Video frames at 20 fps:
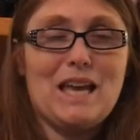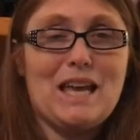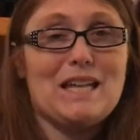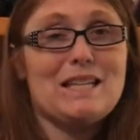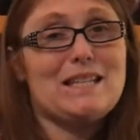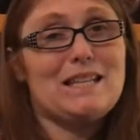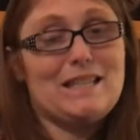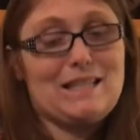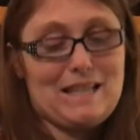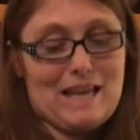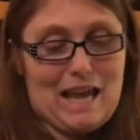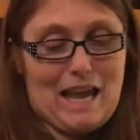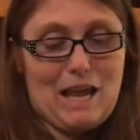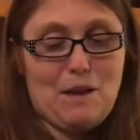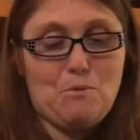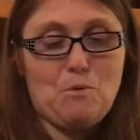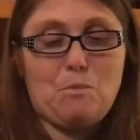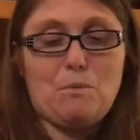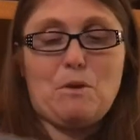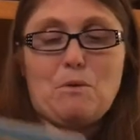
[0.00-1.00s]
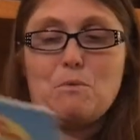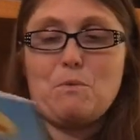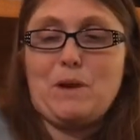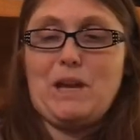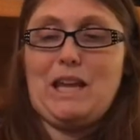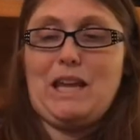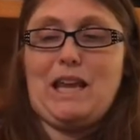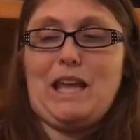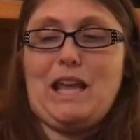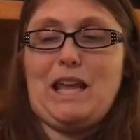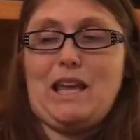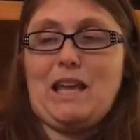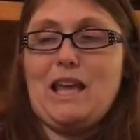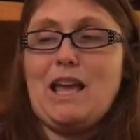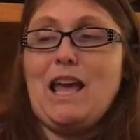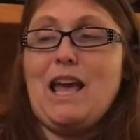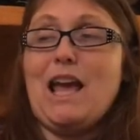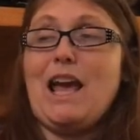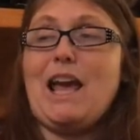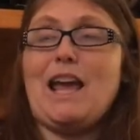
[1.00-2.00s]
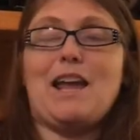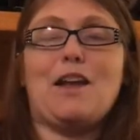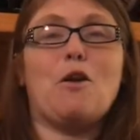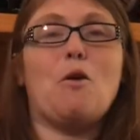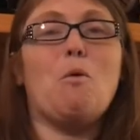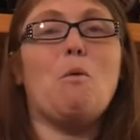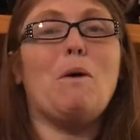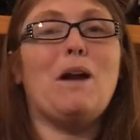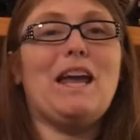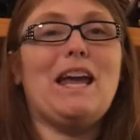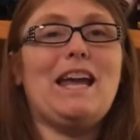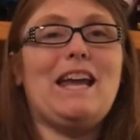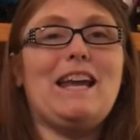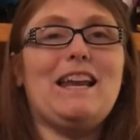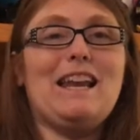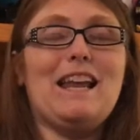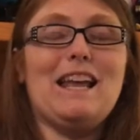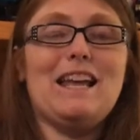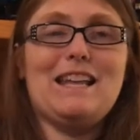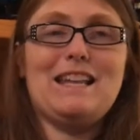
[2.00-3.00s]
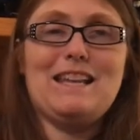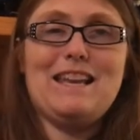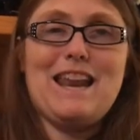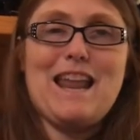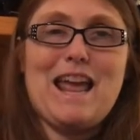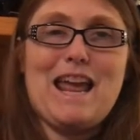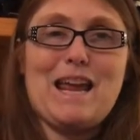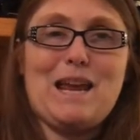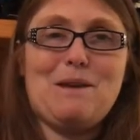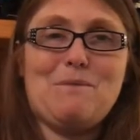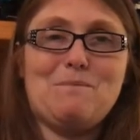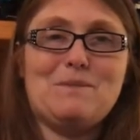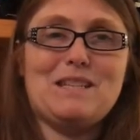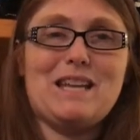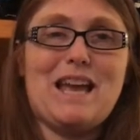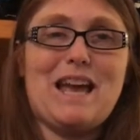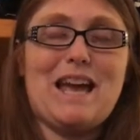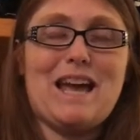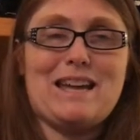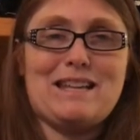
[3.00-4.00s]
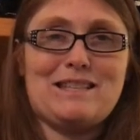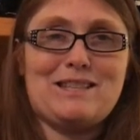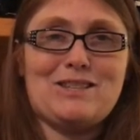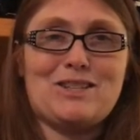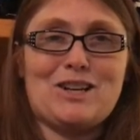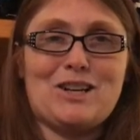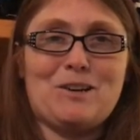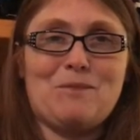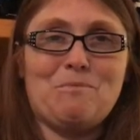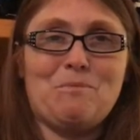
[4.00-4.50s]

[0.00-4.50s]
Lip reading: Today we'll be reading A Queen Named Esther.